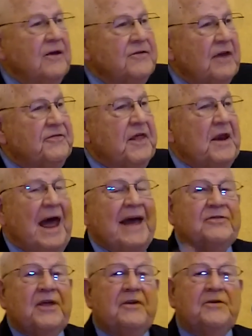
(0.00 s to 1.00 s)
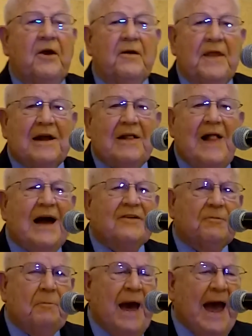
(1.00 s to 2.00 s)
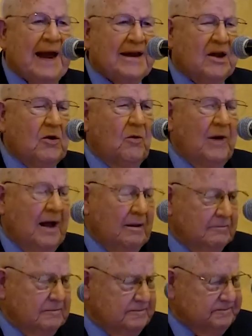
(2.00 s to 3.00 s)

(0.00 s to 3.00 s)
He says, the night they turned the clocks back. Well,